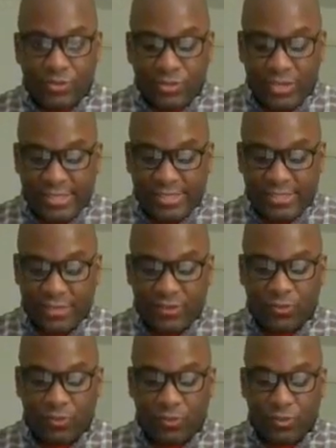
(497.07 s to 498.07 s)

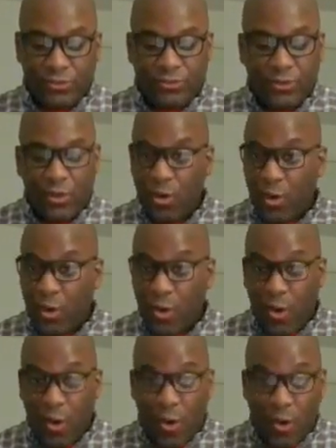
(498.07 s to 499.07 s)
Jesus was
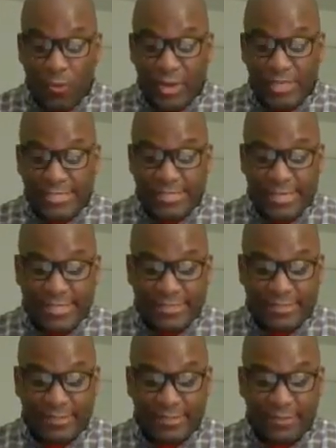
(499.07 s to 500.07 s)
always
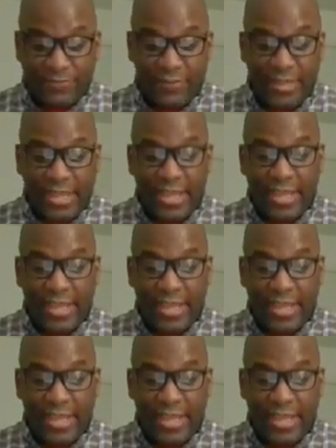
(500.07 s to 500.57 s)
sensitive